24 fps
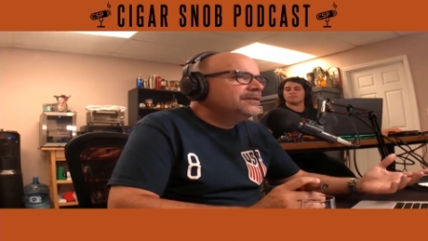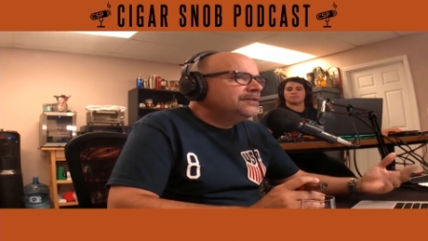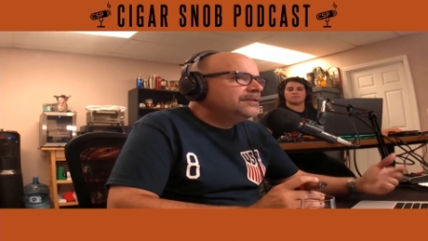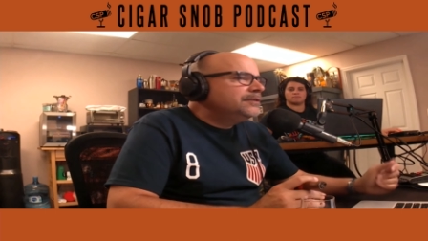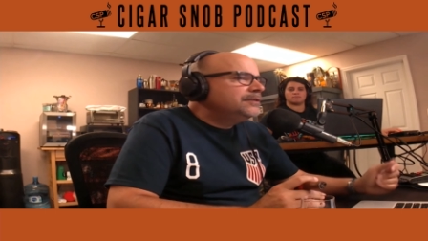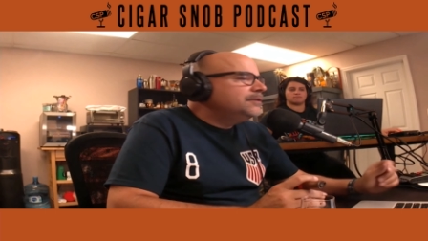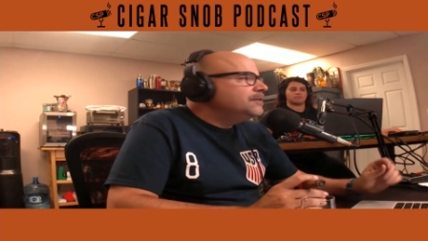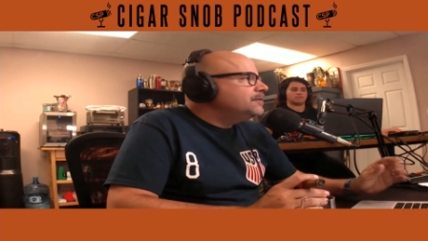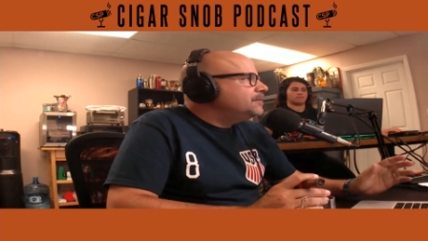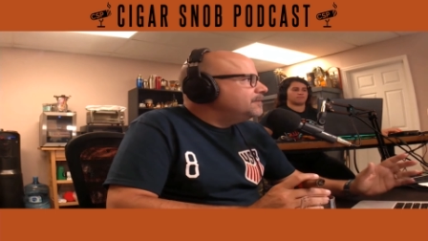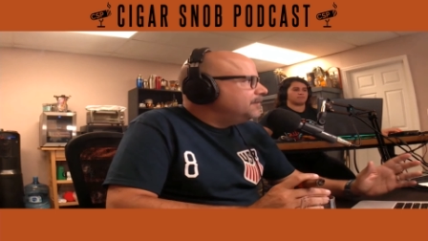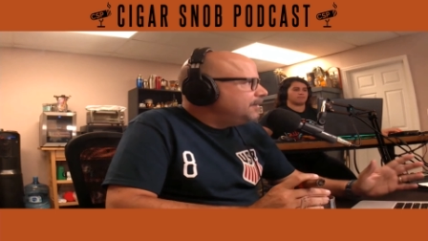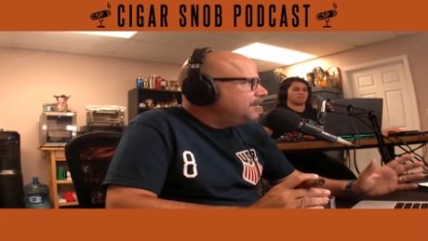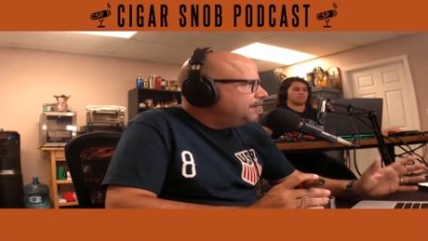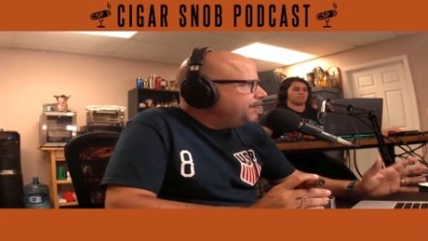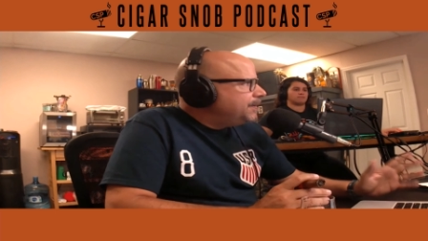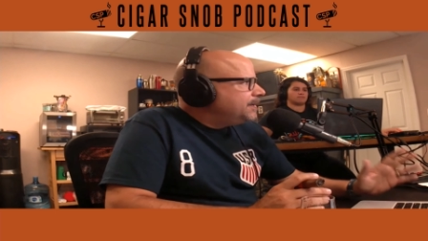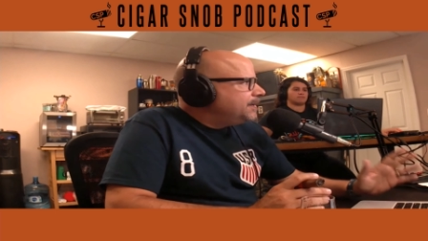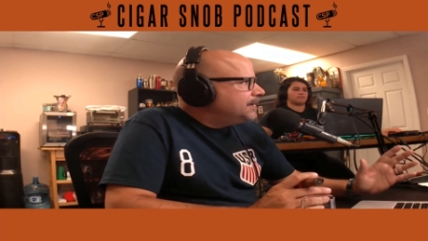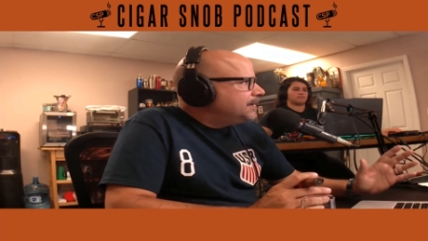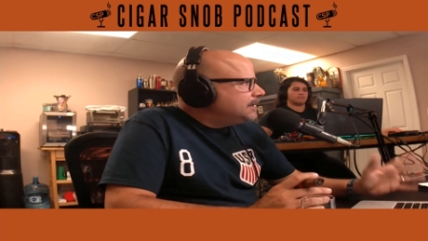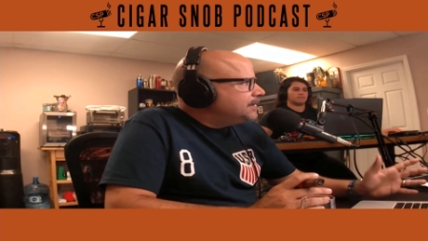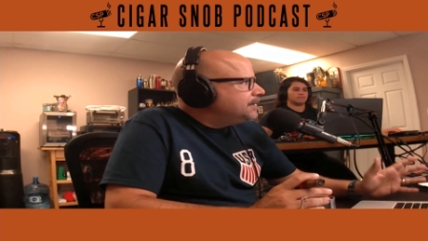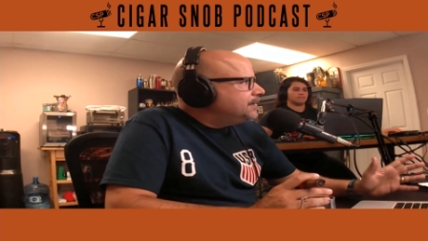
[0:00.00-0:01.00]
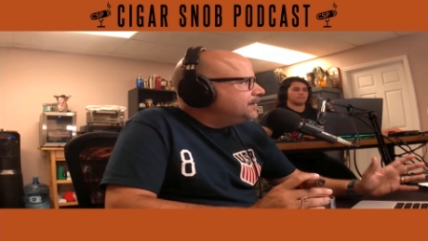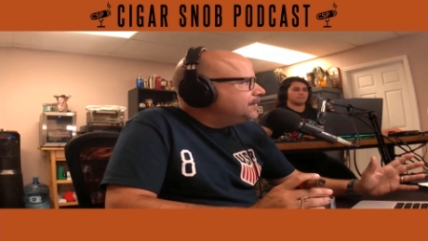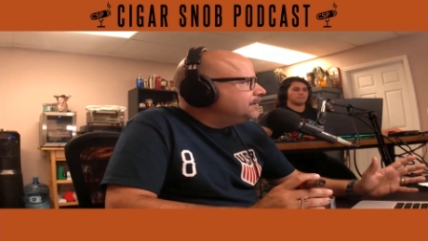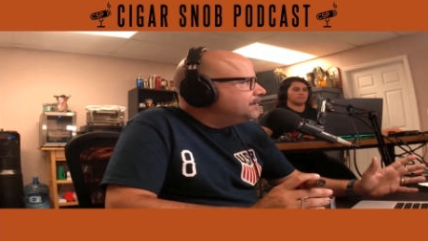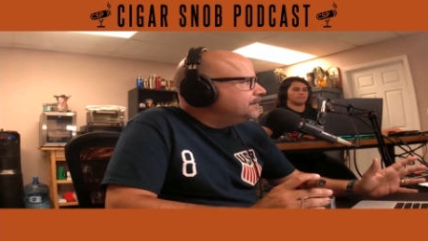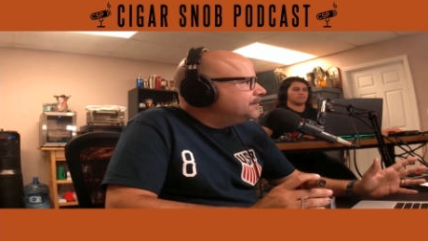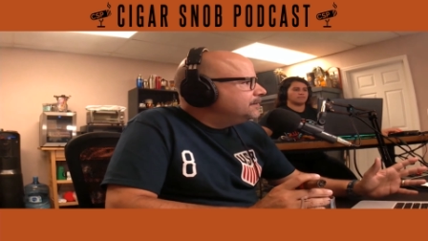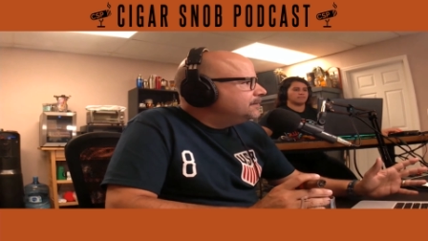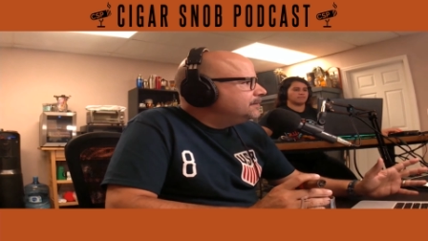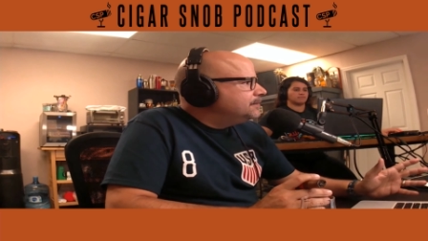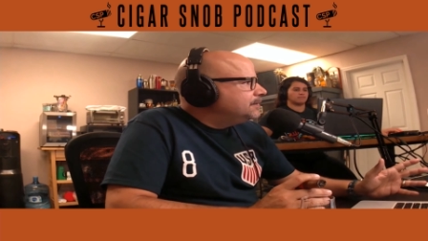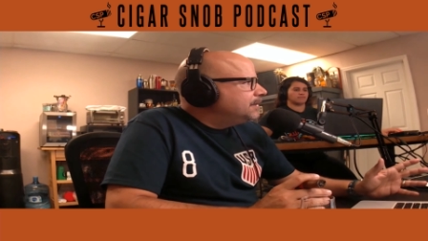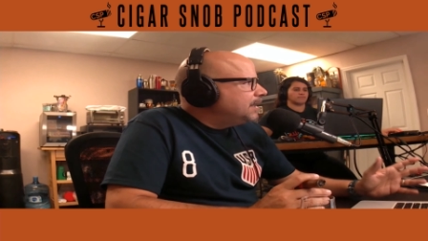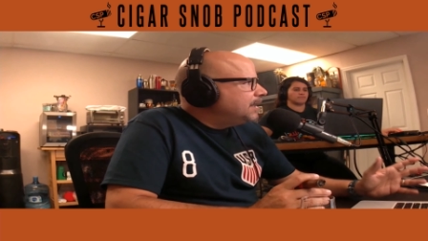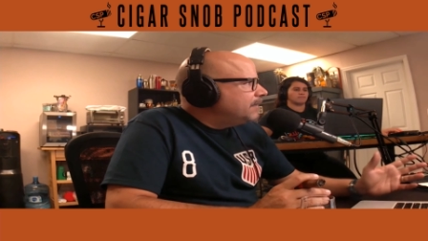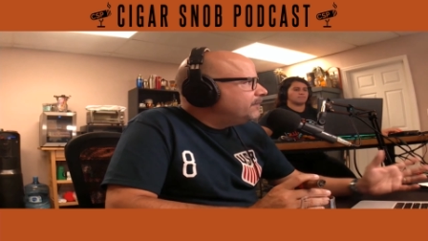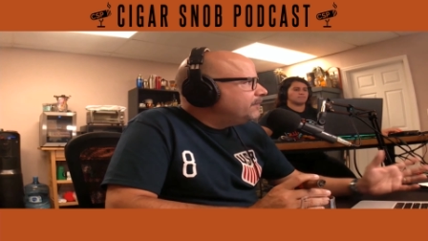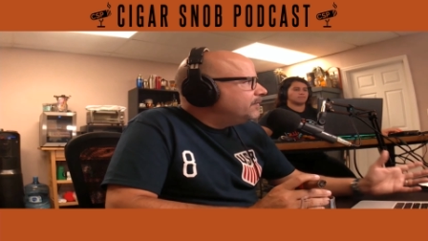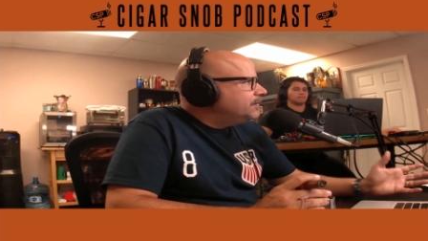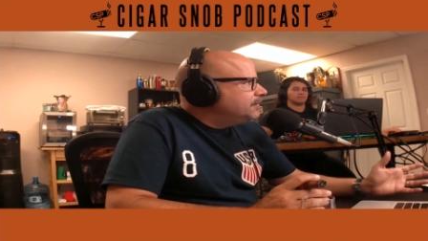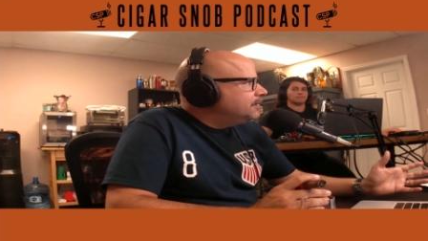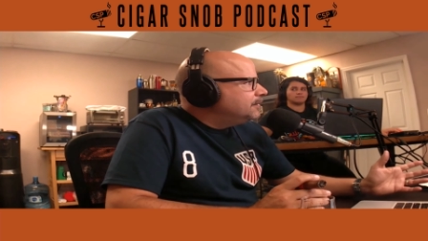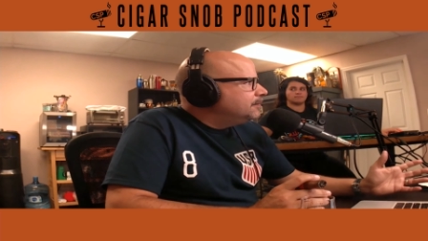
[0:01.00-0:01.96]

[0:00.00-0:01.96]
you're typically having